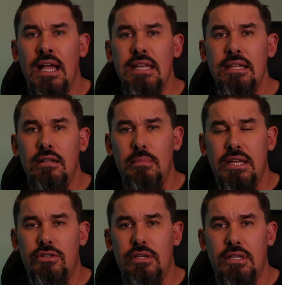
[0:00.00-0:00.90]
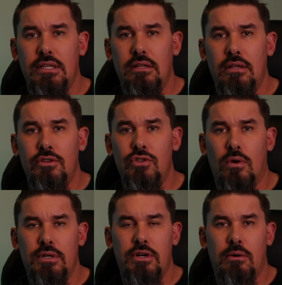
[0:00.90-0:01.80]
I need to mention
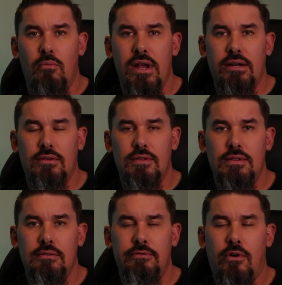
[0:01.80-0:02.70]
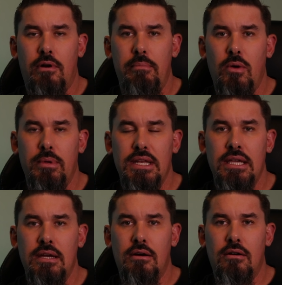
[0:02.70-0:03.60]
short-term rentals for a moment
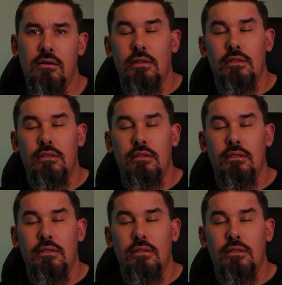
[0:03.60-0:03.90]
here.